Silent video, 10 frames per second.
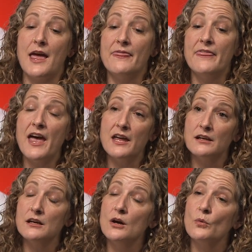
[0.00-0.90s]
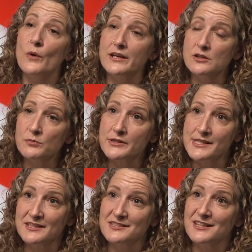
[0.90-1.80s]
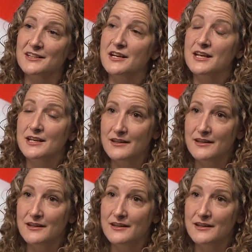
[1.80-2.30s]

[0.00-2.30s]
And then when you're presented